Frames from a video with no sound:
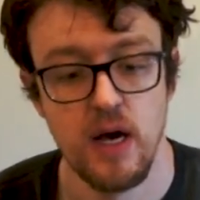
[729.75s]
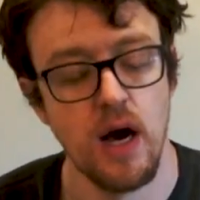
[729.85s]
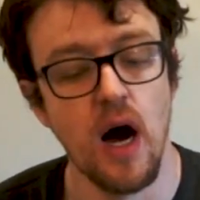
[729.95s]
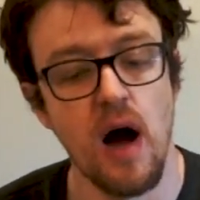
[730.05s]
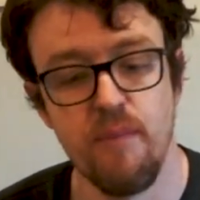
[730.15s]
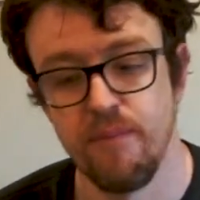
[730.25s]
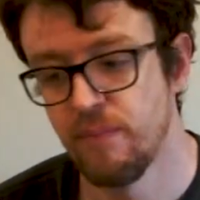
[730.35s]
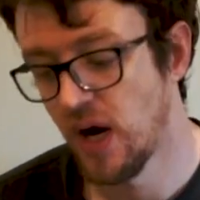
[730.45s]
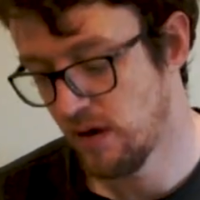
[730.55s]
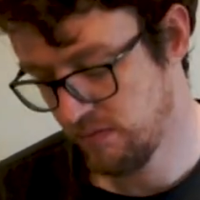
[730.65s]

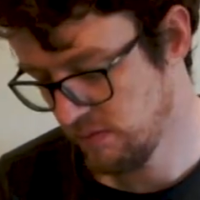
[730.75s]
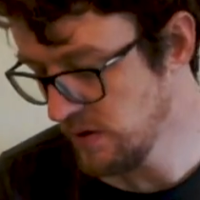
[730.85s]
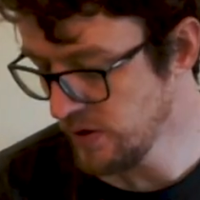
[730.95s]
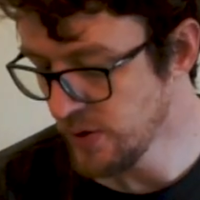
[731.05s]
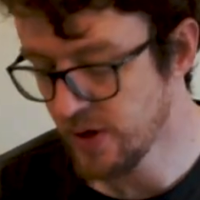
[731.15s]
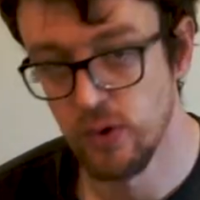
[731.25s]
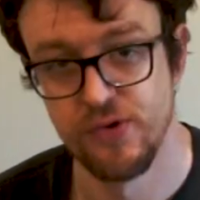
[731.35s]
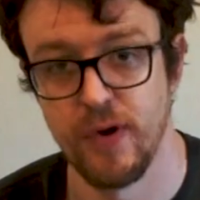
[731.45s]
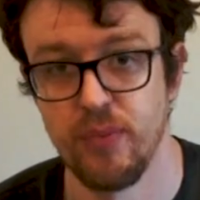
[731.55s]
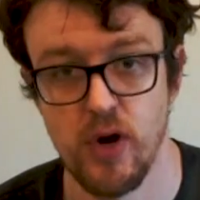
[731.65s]
But you can
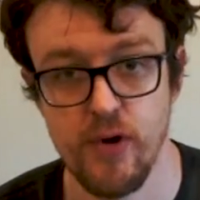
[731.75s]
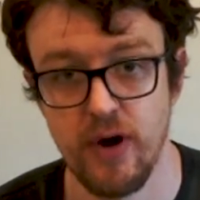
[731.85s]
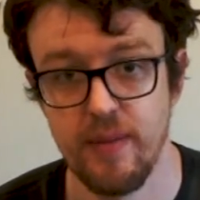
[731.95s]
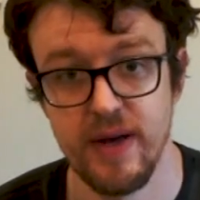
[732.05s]
also program